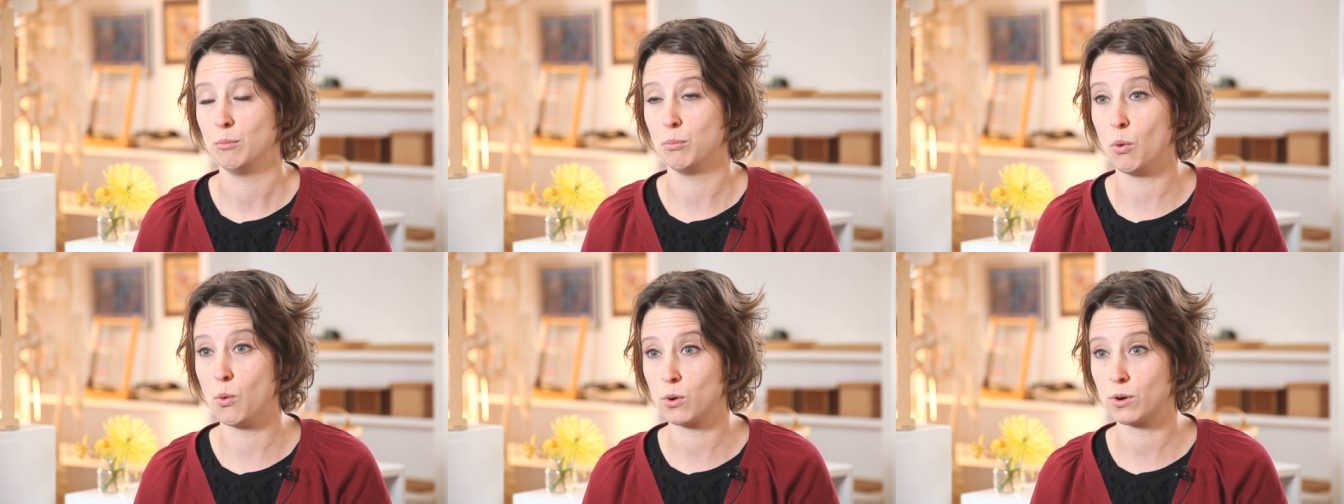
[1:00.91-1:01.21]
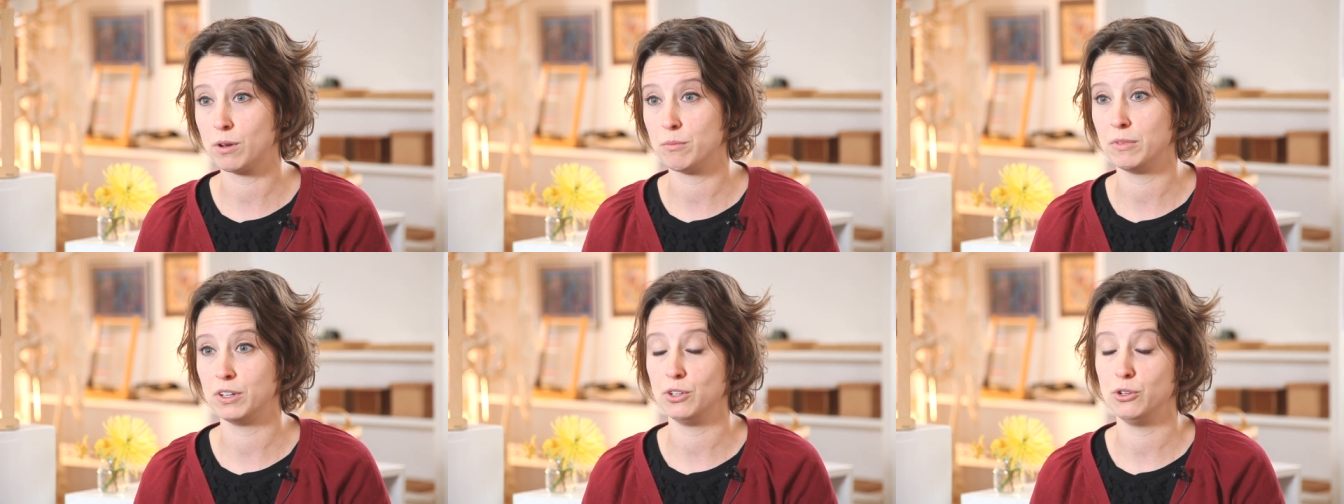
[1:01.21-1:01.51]

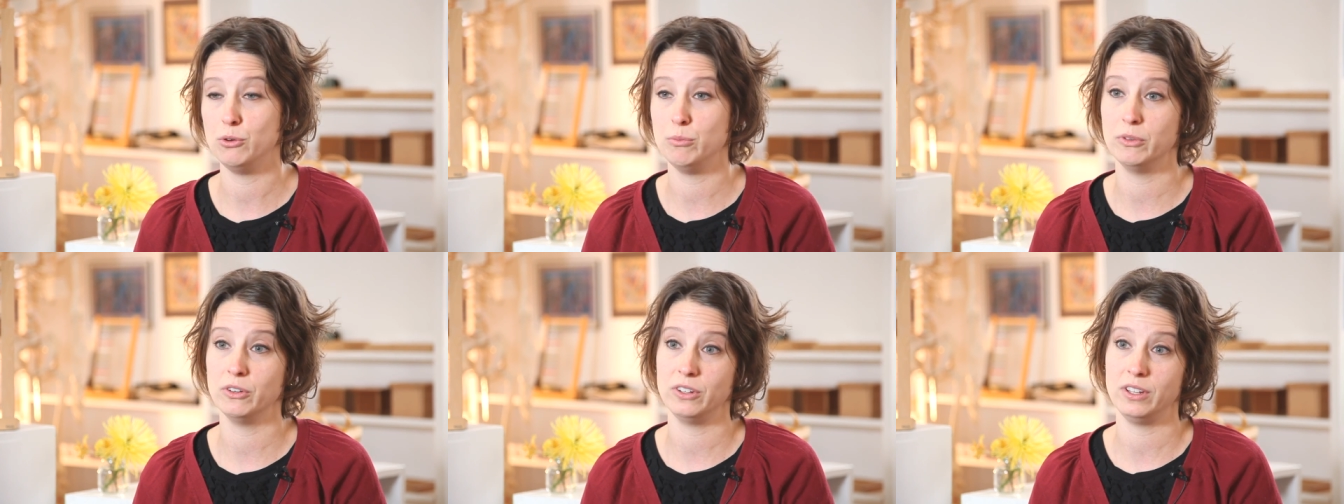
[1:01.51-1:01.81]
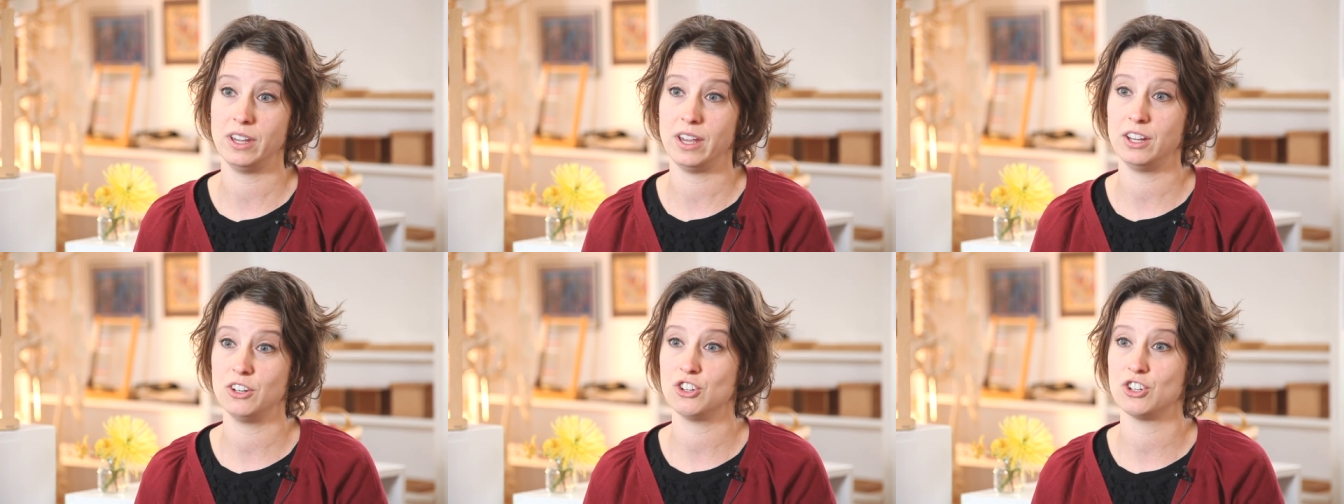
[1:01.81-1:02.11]
Boredom and
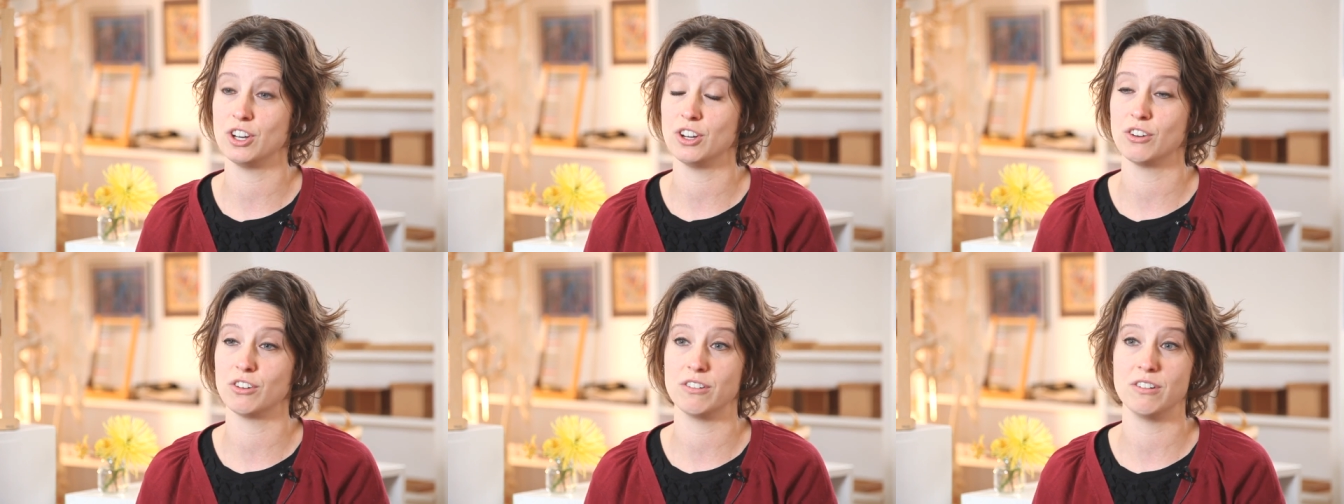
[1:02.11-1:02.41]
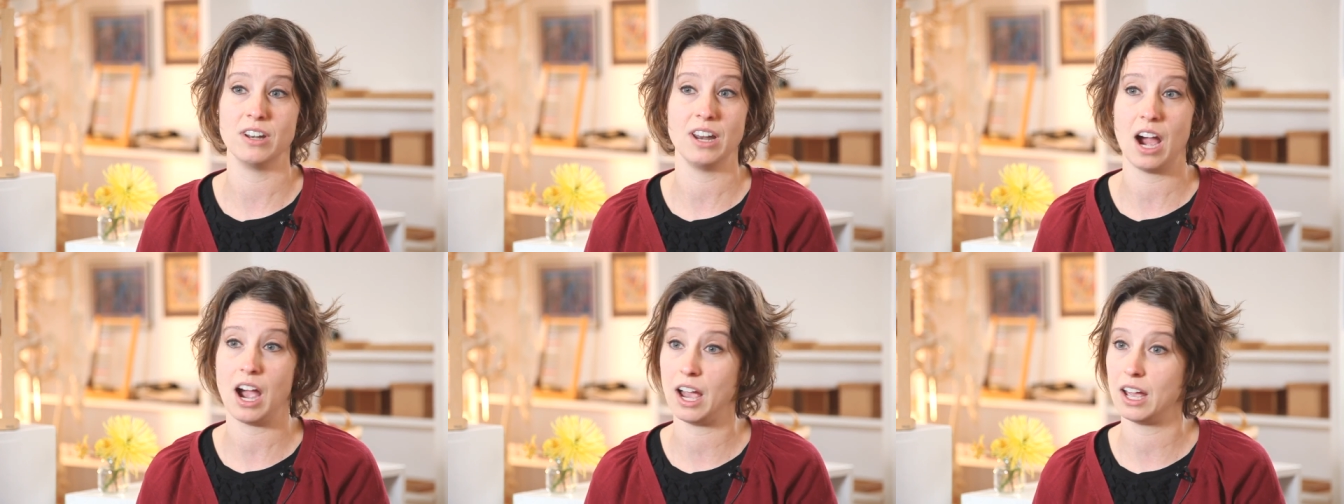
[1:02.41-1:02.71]
humiliation are
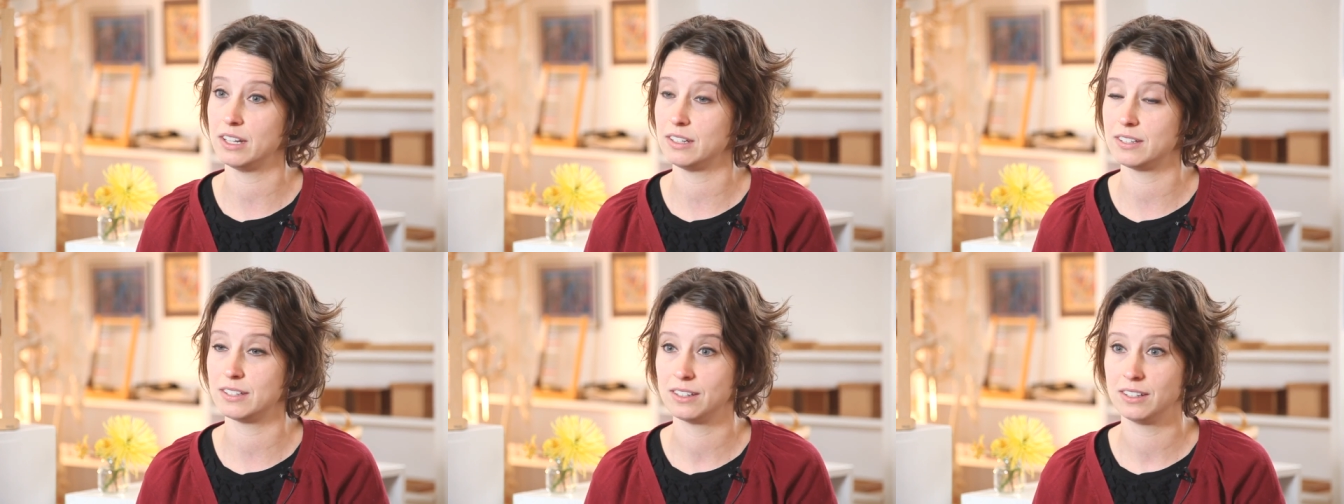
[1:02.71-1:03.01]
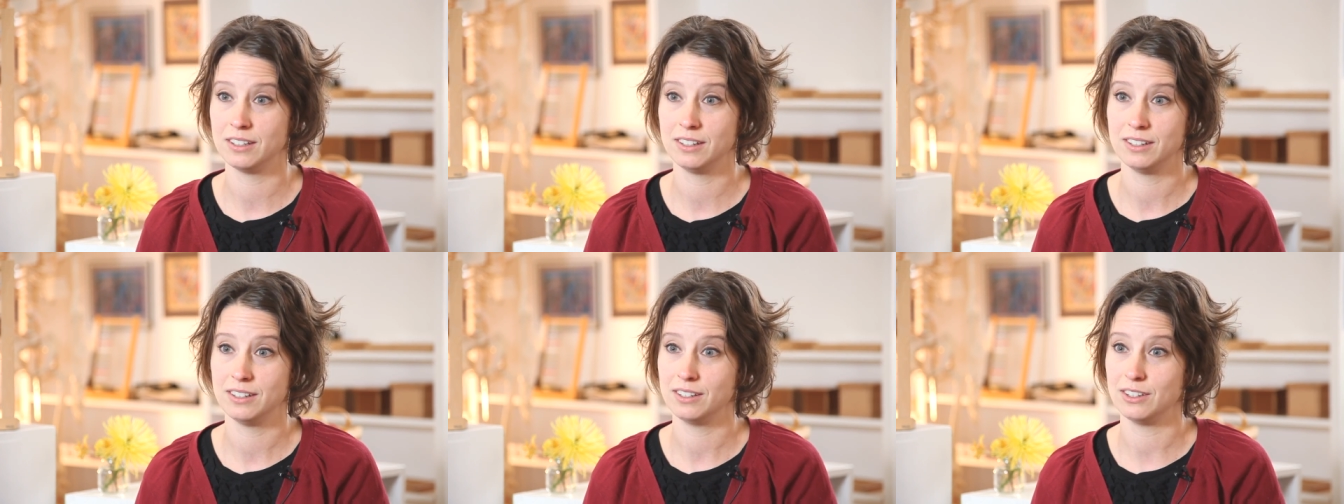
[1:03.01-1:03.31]
not
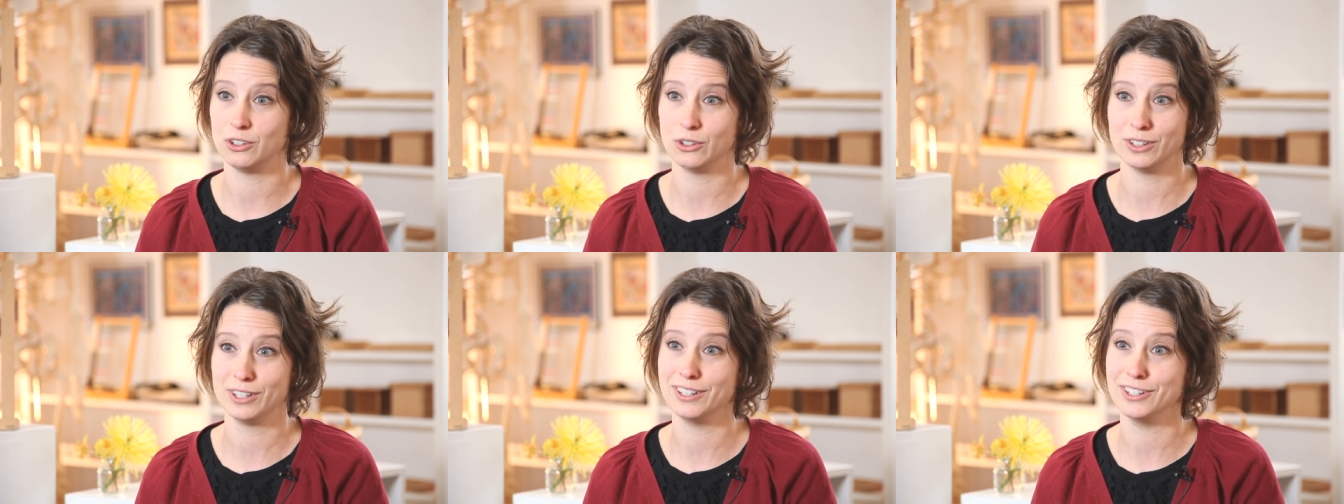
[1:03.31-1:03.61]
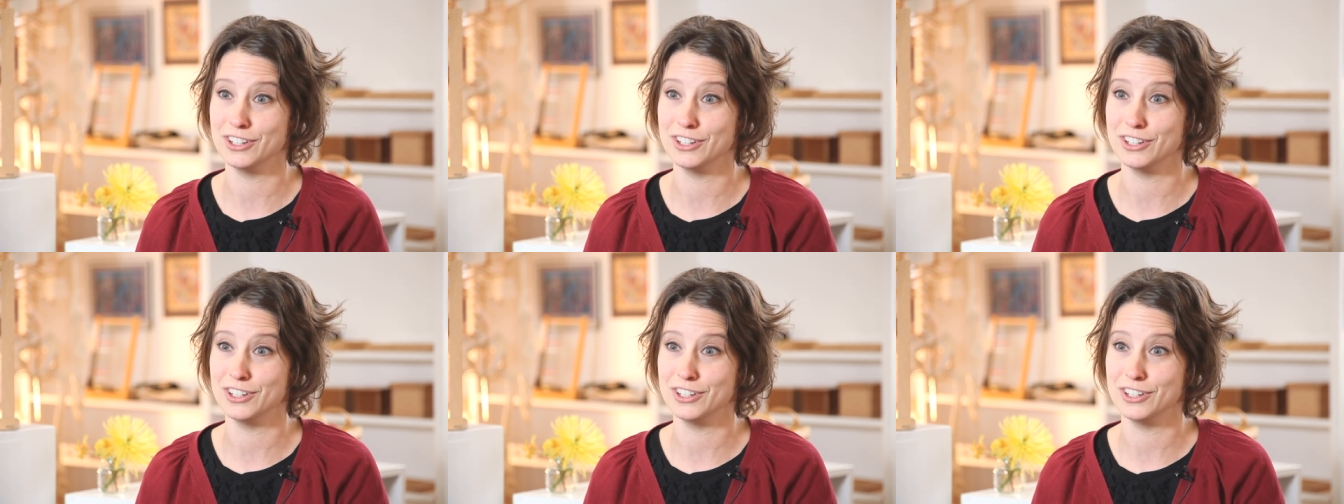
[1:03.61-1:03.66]
good